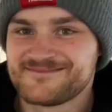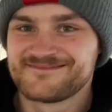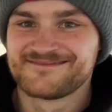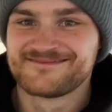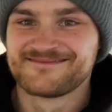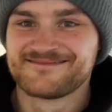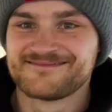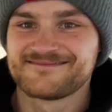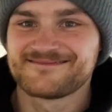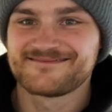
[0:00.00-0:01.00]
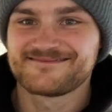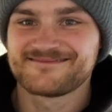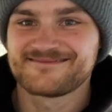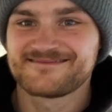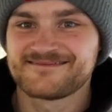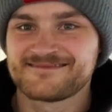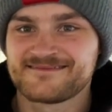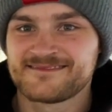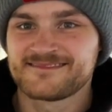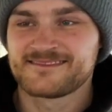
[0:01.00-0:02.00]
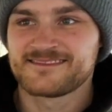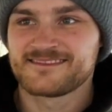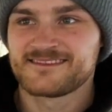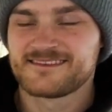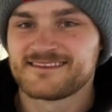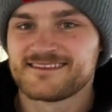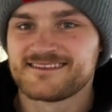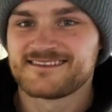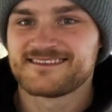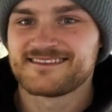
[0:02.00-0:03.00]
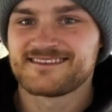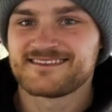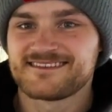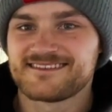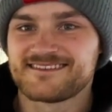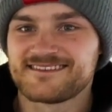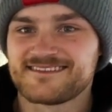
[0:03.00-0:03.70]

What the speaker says: No words are spoken by the person on screen.